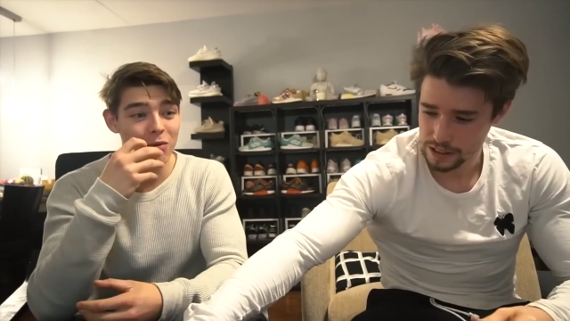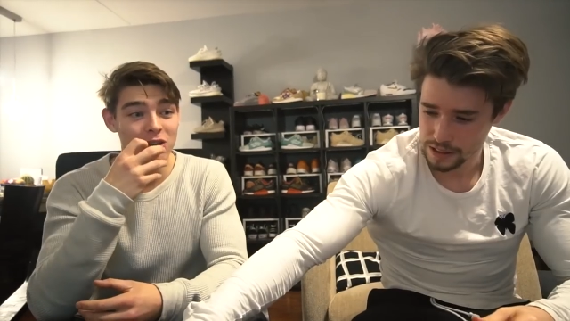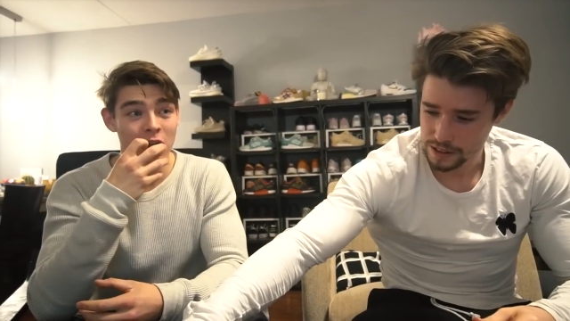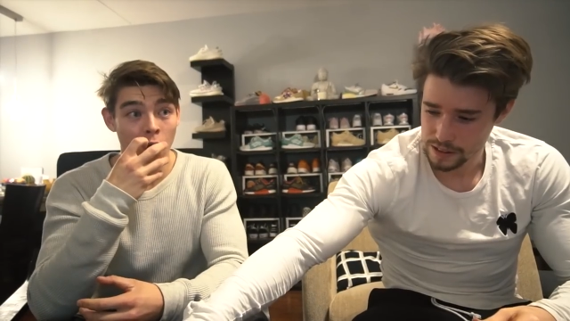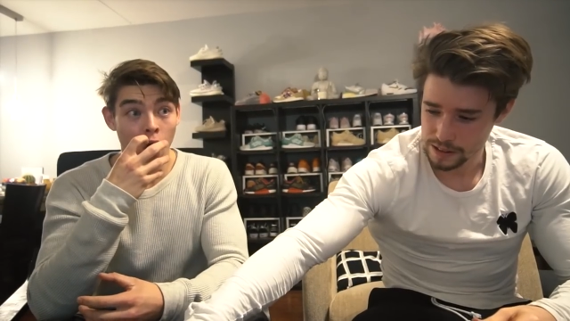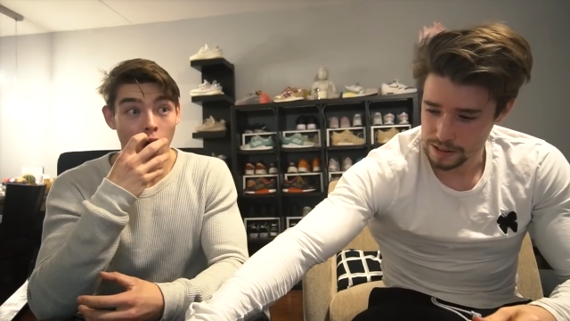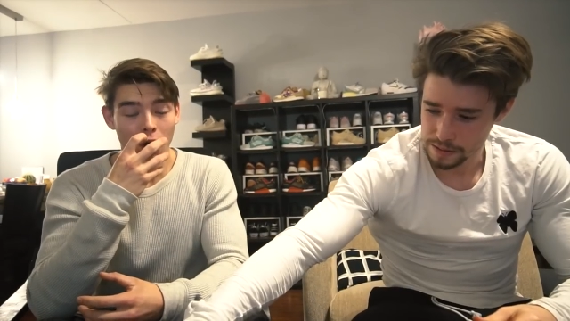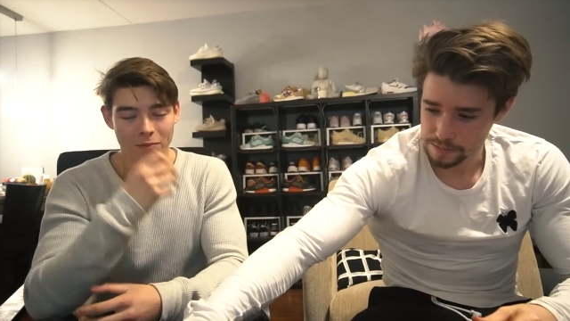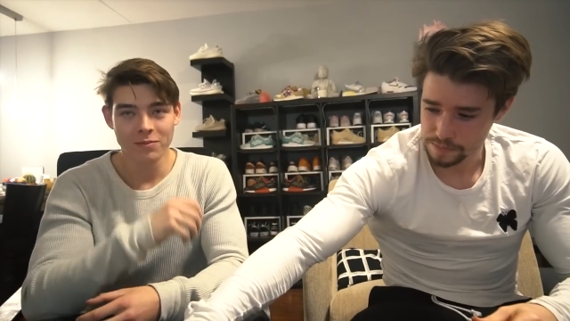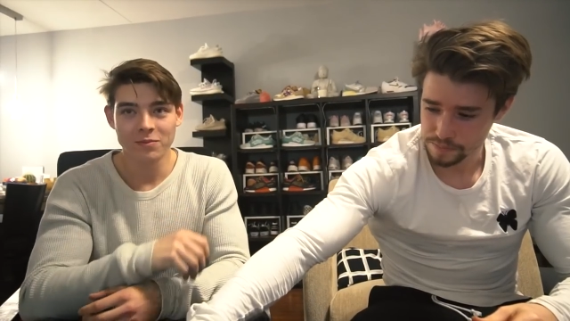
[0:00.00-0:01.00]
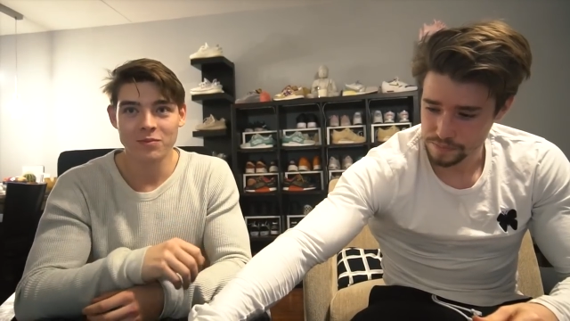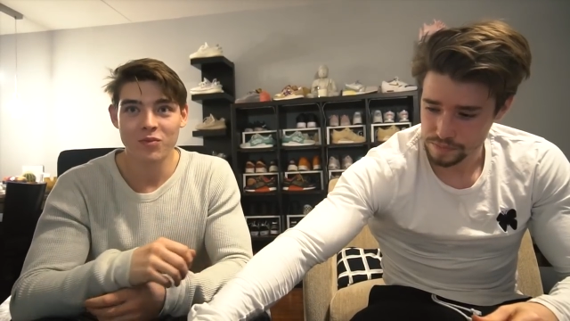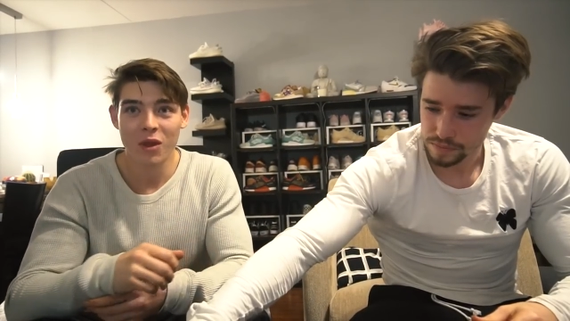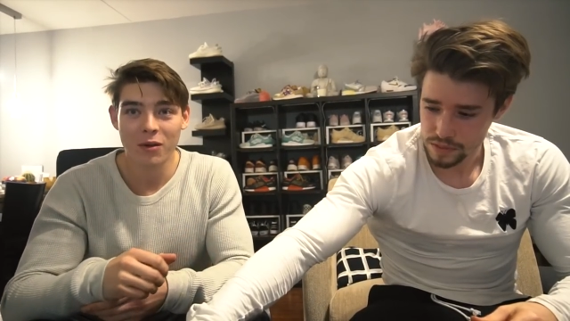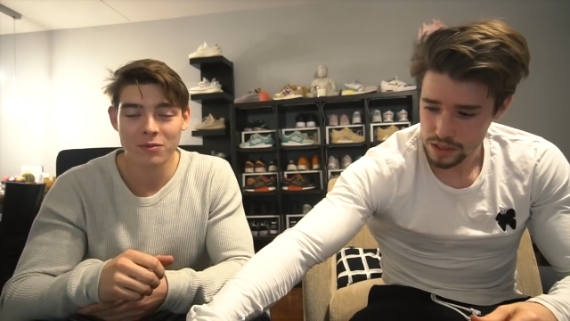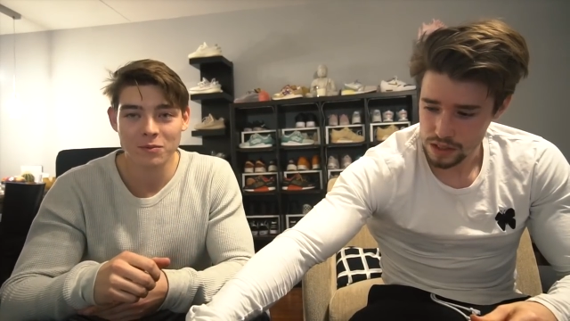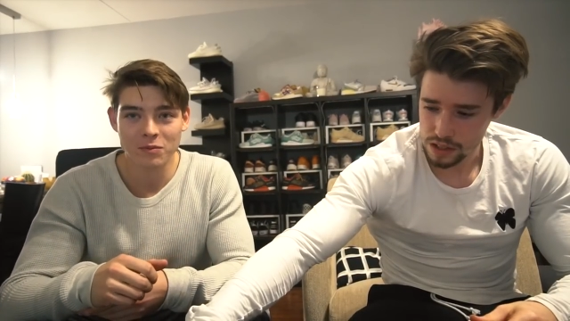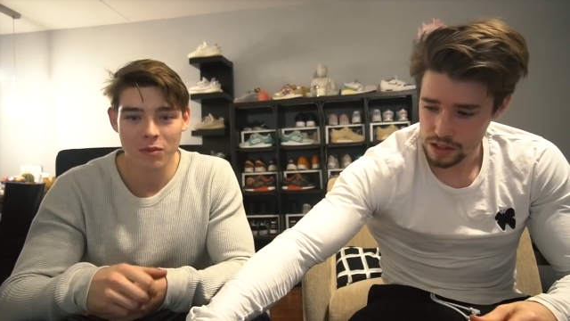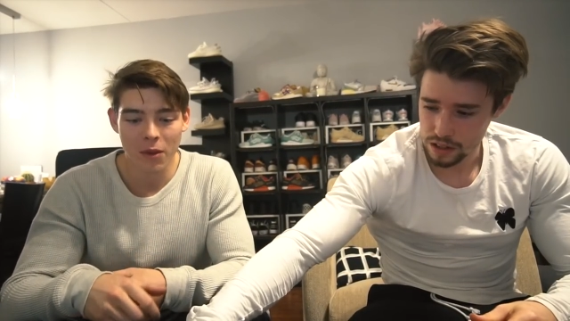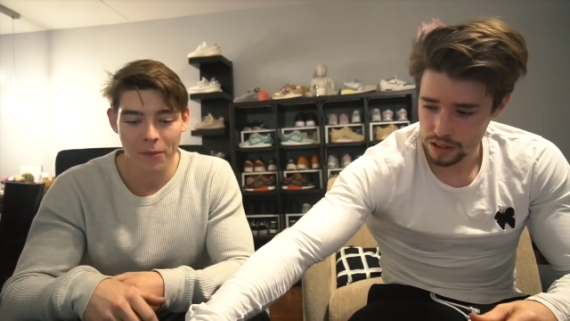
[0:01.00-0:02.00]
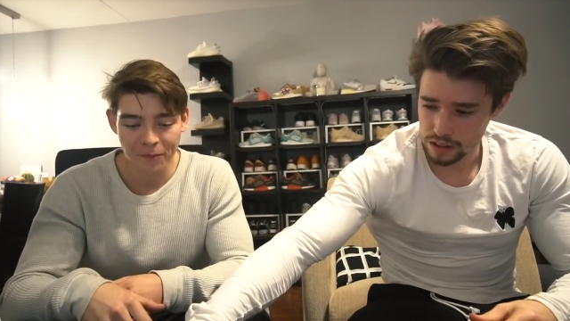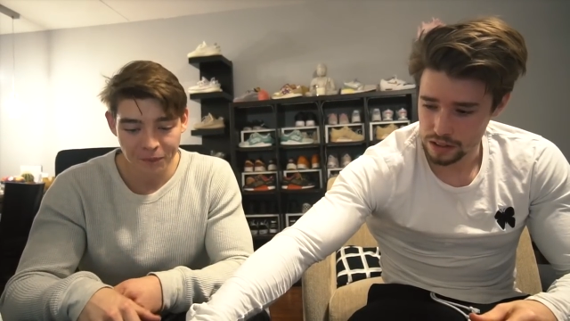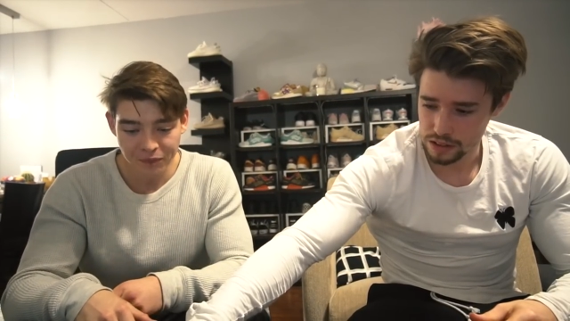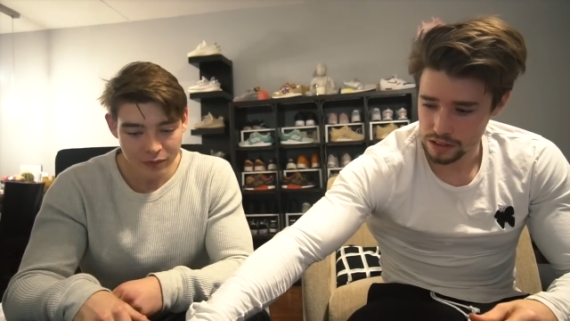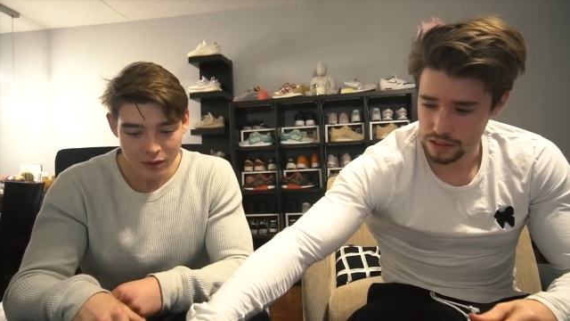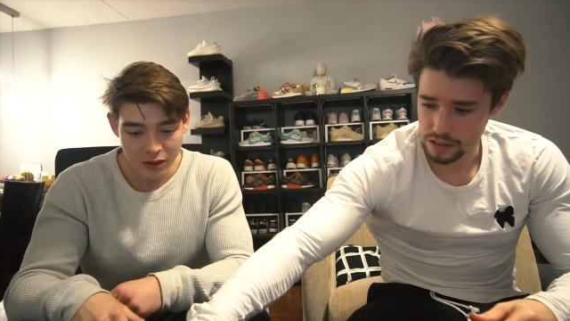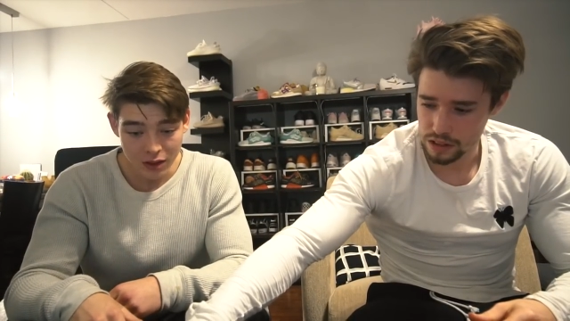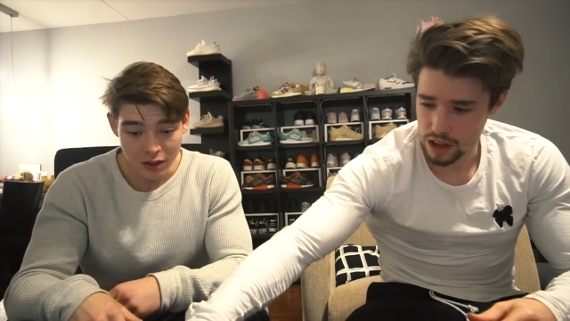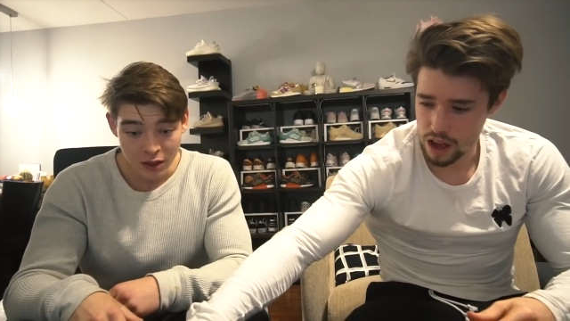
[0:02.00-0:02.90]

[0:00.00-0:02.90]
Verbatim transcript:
Speaker 1: I was like... Take a bit of sauce with it.